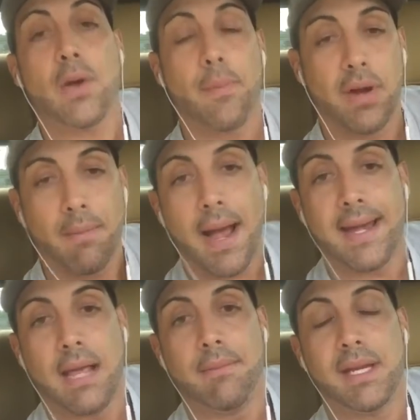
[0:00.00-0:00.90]
I put in my
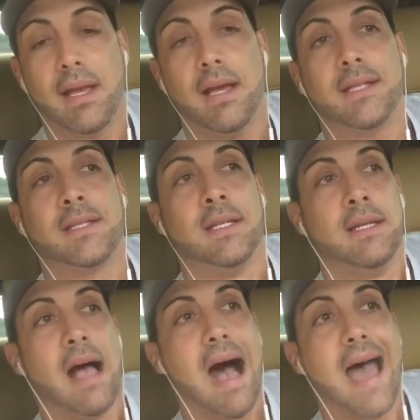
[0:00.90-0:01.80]
name because
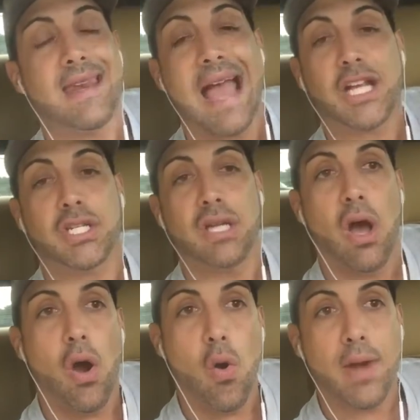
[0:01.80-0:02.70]
I didn't actually
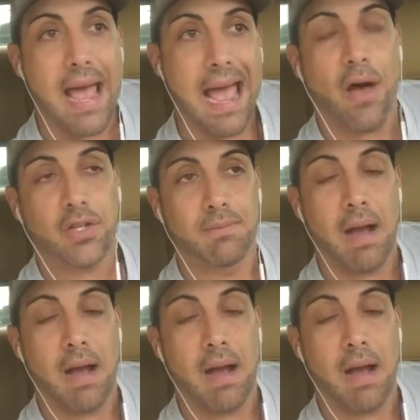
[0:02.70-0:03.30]
own a house.